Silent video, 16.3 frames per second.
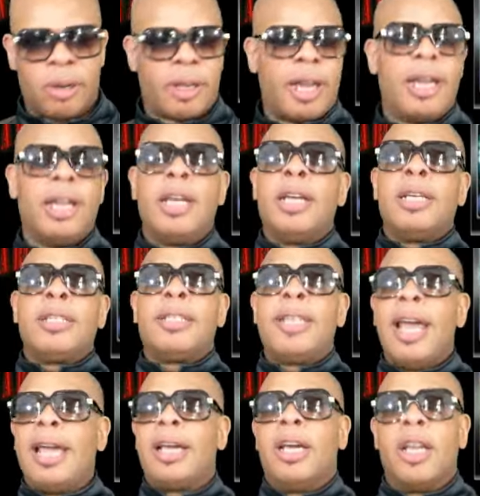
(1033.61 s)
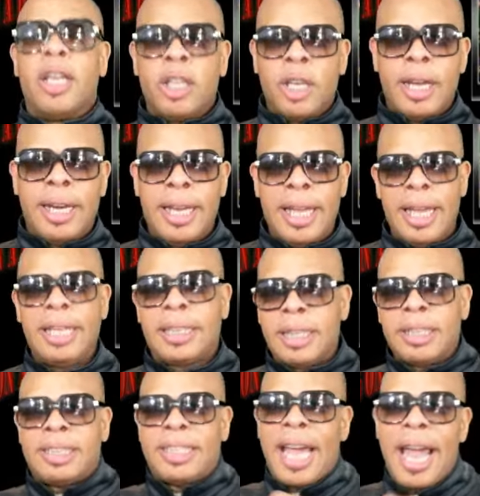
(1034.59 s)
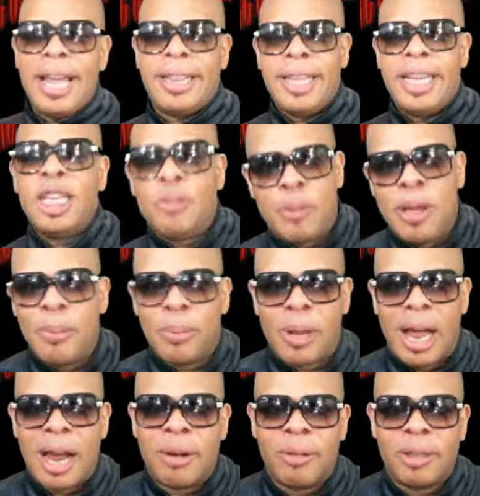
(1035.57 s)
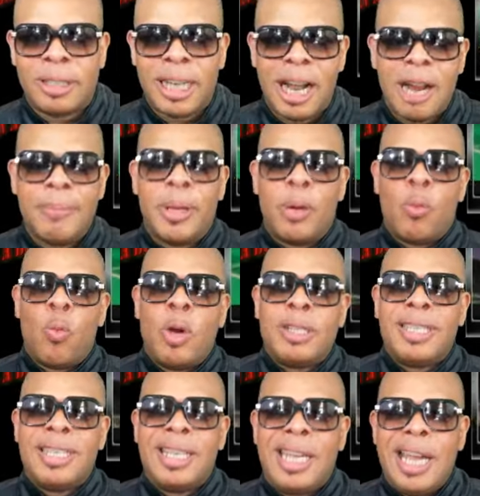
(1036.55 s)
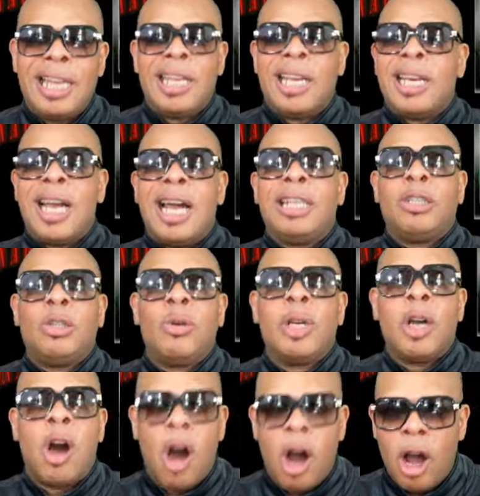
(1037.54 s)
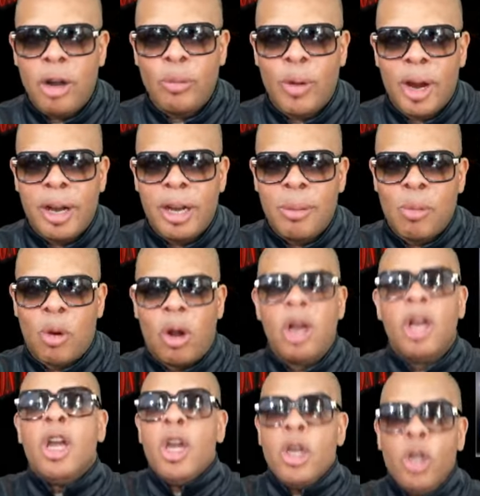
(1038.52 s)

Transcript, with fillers: Okay, Sega, you need to take these people out of retirement. Once again, you're not doing hardware anymore.